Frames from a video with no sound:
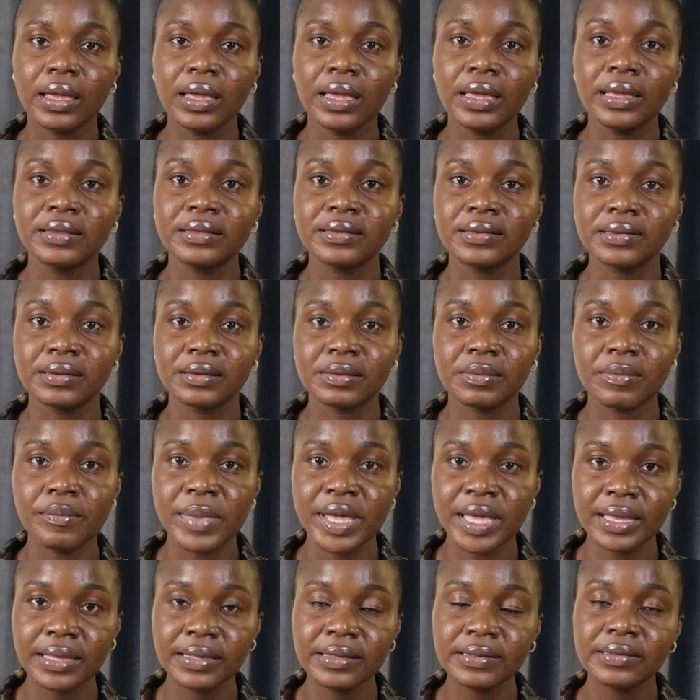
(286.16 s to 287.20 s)
It
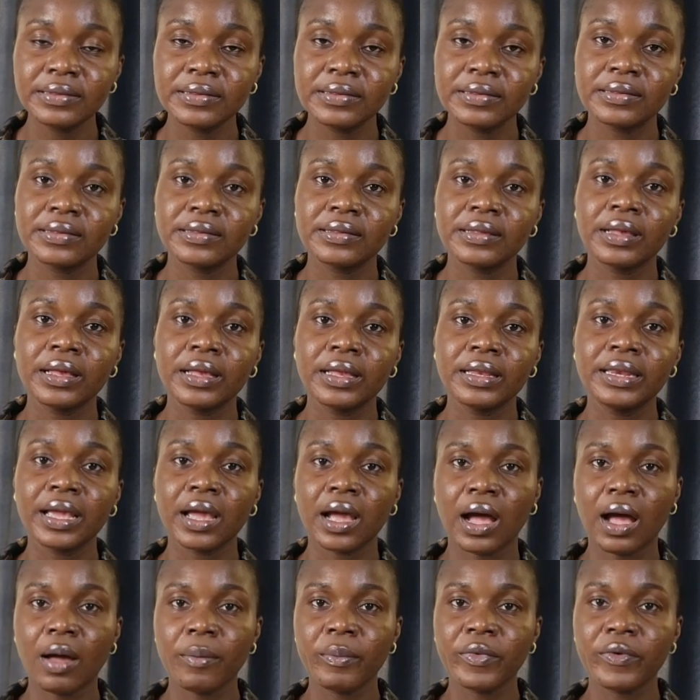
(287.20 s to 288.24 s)
means the
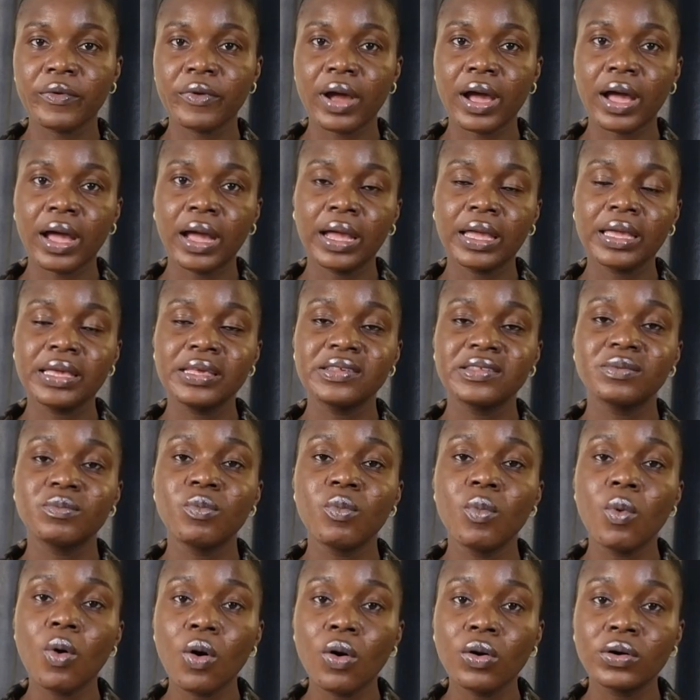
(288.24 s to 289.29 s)
camera is
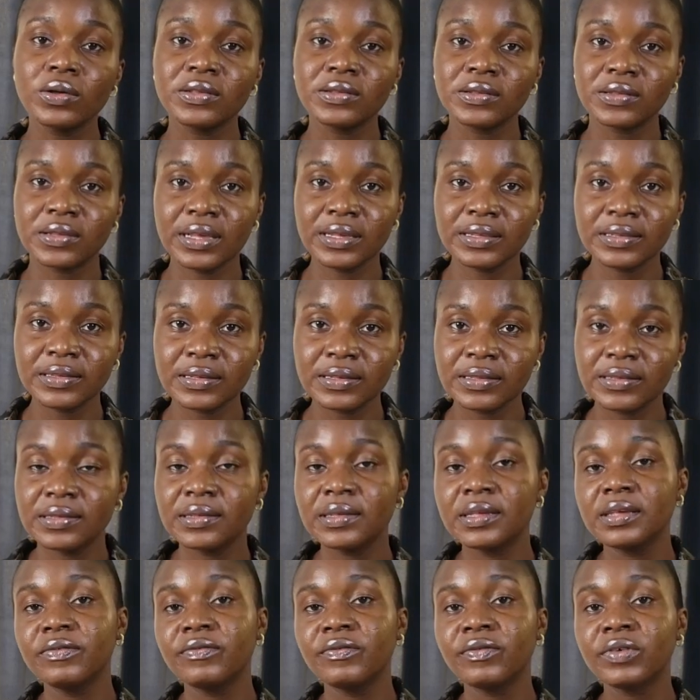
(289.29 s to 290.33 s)
more
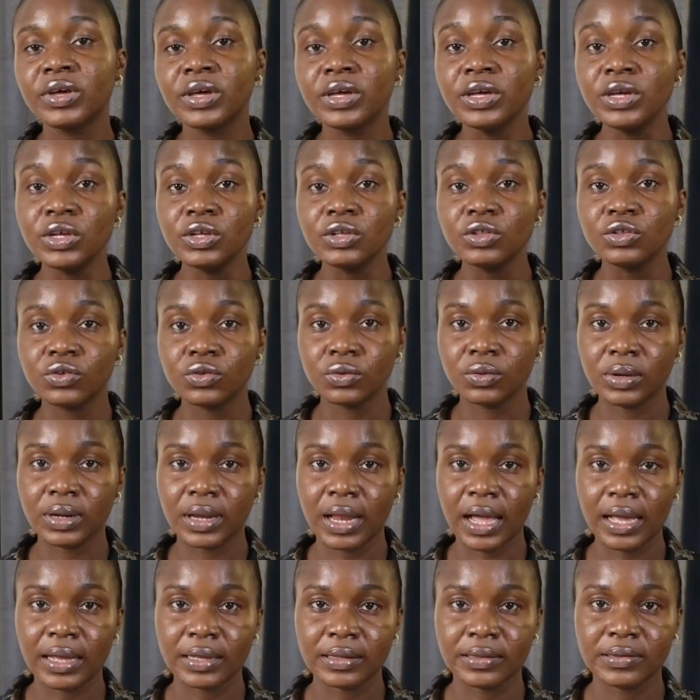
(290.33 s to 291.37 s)
sensitive to
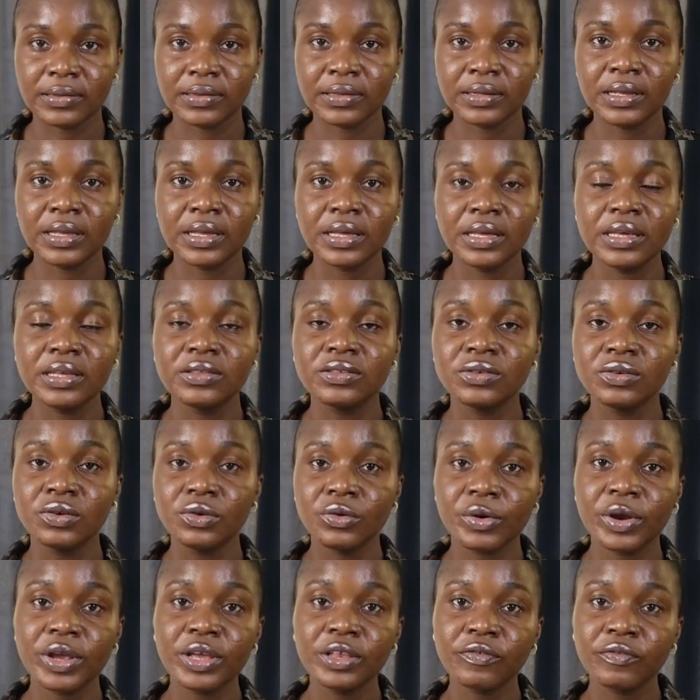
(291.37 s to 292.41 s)
light. It's
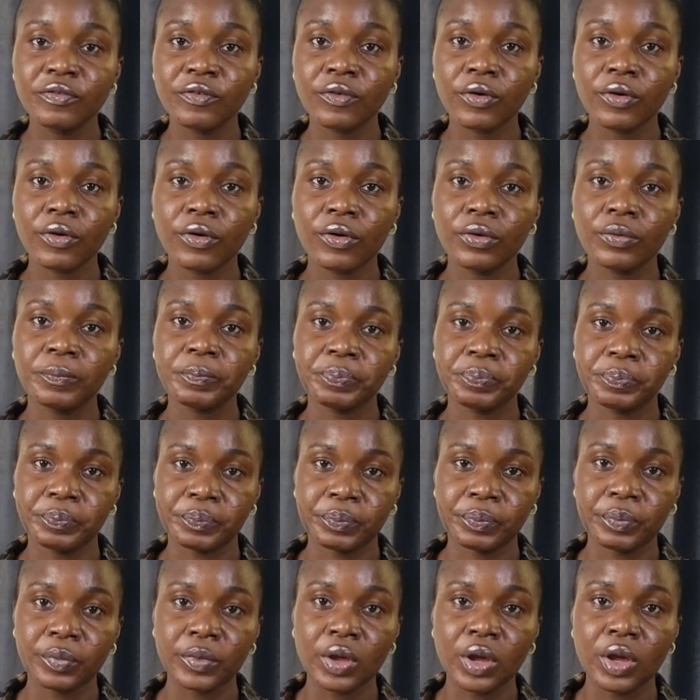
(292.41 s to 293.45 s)
great for
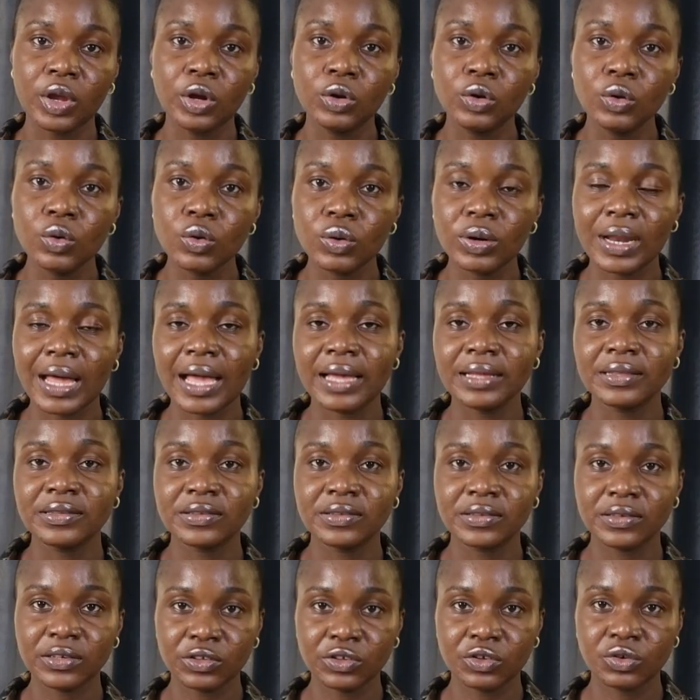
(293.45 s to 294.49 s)
low light
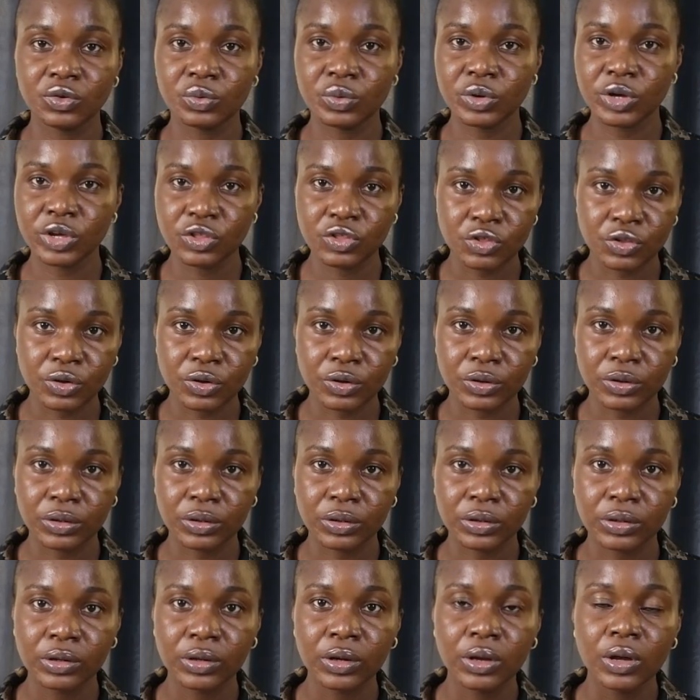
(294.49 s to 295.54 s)
situation,
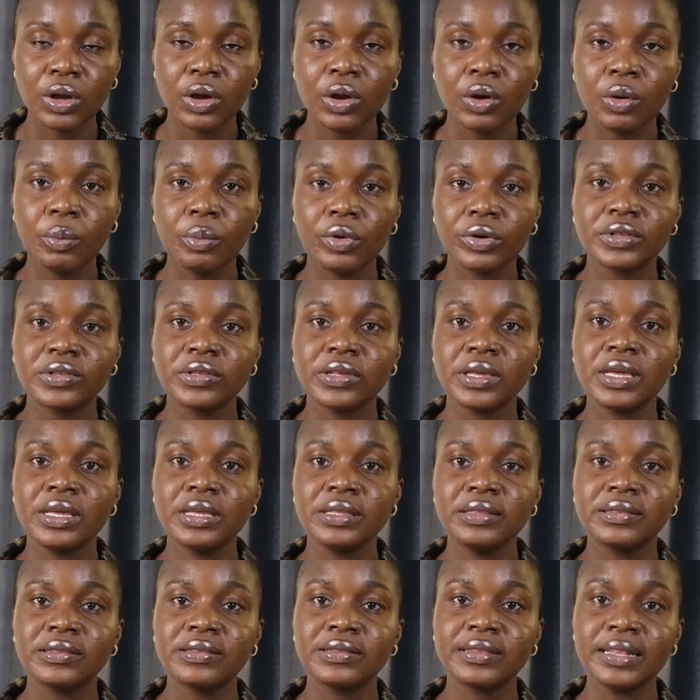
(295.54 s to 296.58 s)
but
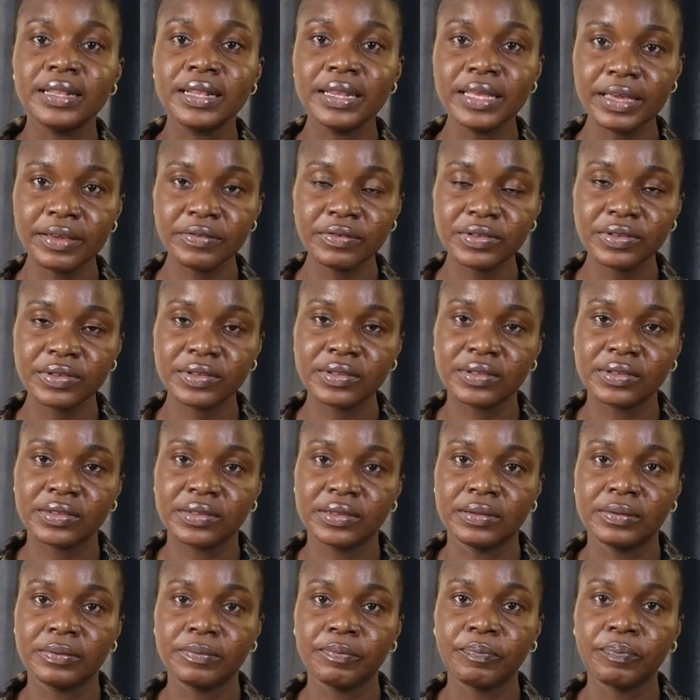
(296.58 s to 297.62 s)
it leaves